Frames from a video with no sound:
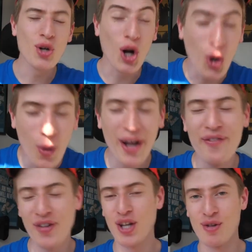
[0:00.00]
Shoot a
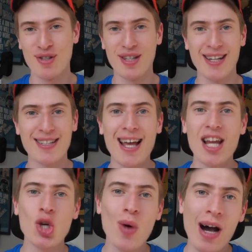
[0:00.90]
quick video today
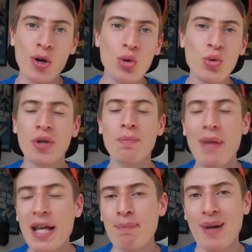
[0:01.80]
telling you how you
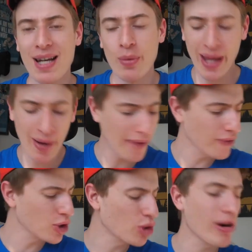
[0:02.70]
can make money without
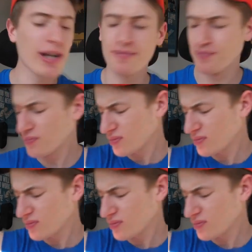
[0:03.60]
having to create